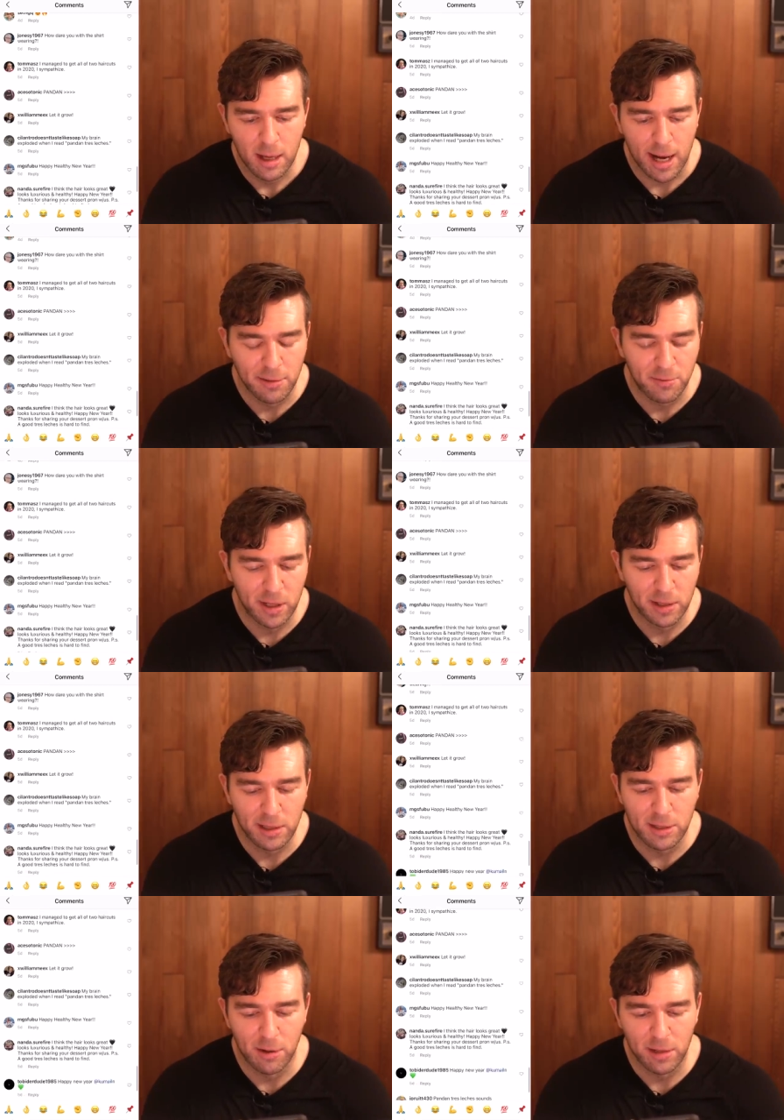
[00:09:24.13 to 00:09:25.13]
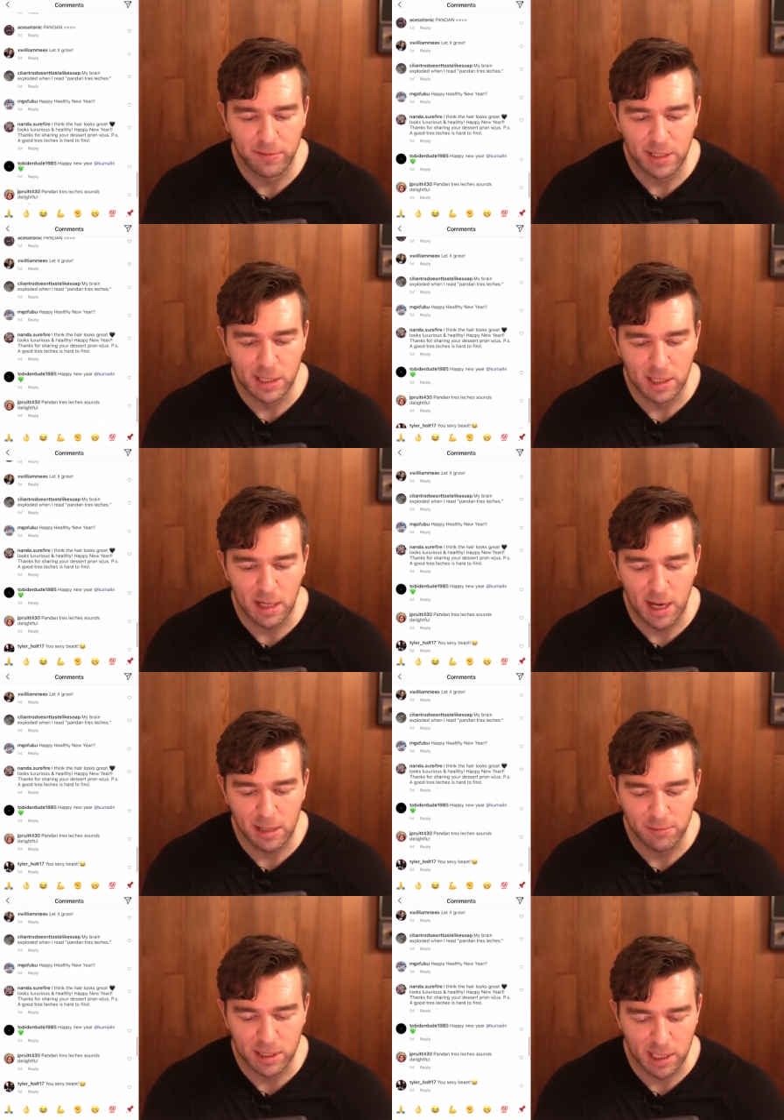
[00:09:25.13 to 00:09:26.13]
I really don't even see
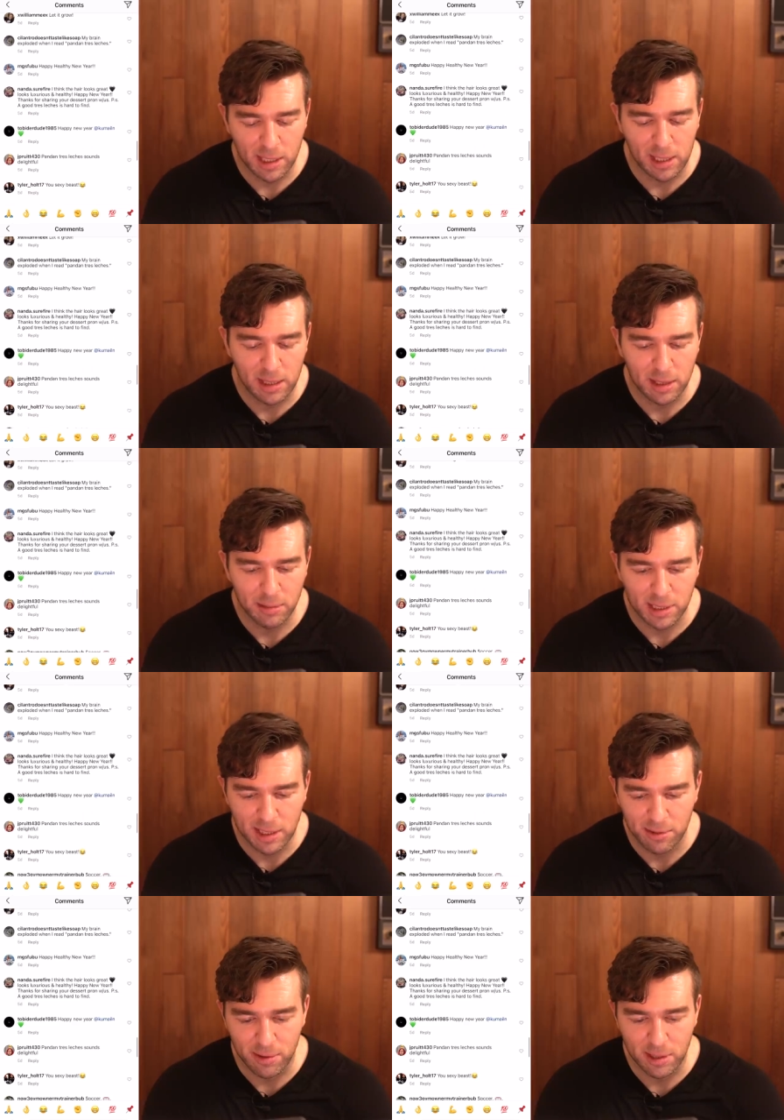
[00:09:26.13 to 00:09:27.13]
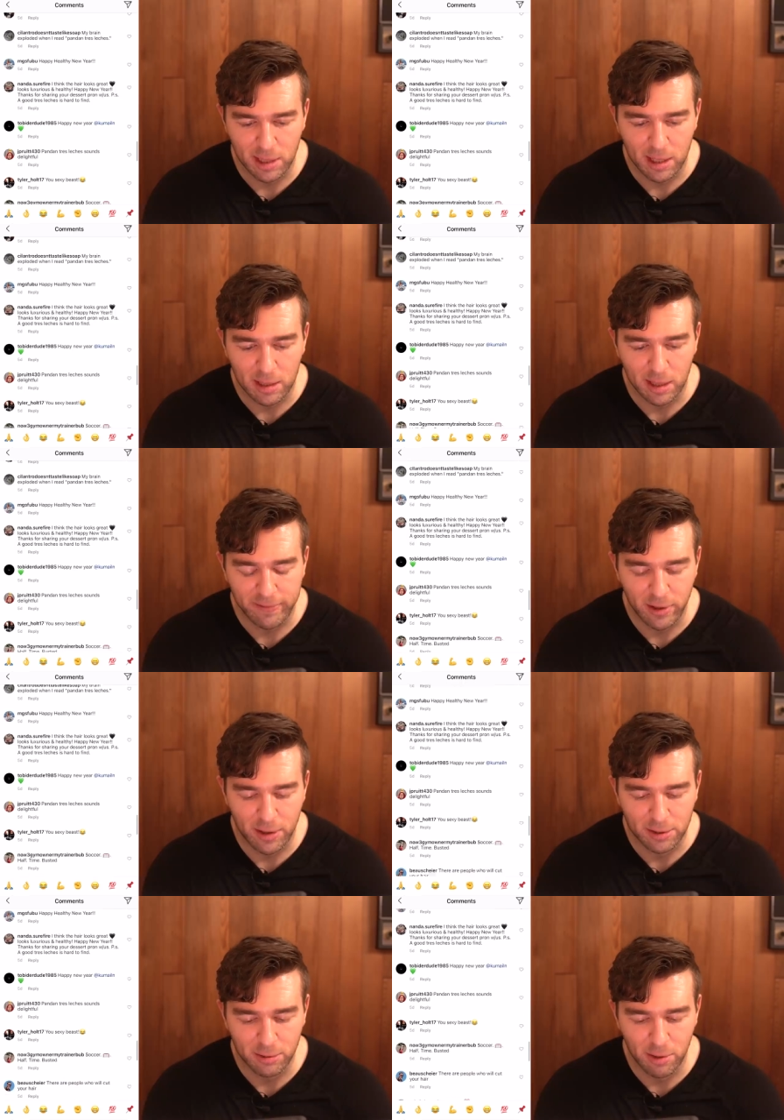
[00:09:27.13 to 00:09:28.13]
anyone saying anything about steroids yet. Like, I've
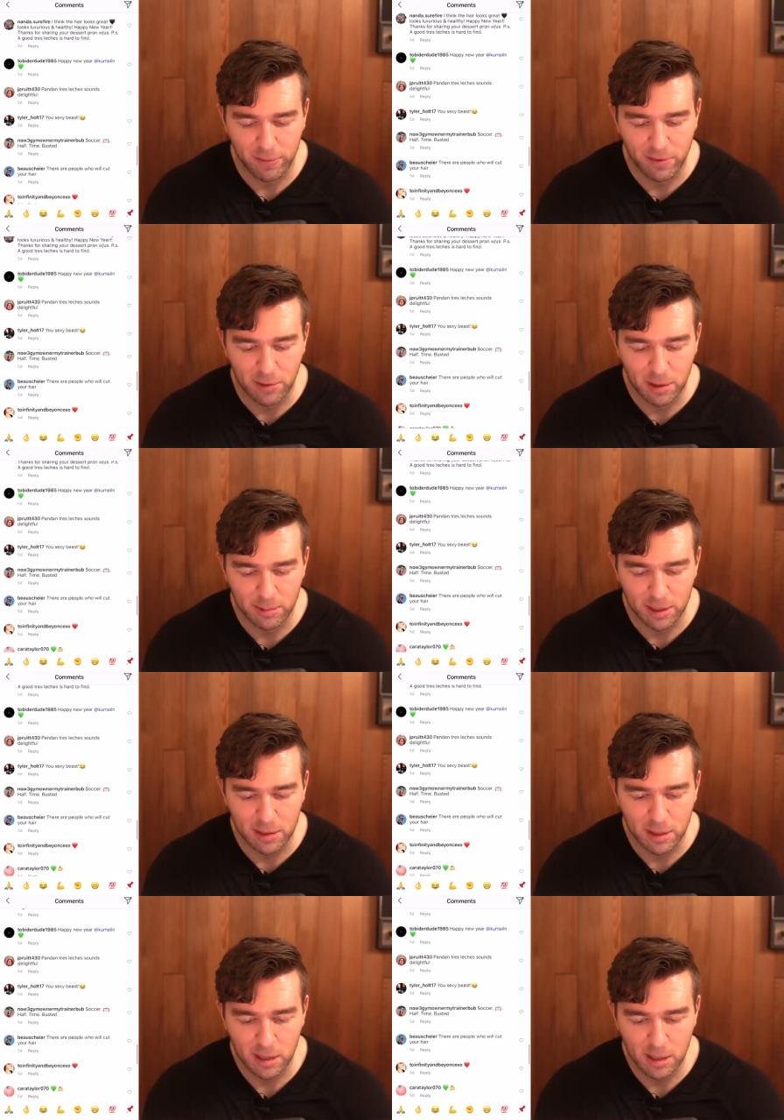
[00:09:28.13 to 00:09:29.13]
gone through quite a few comments.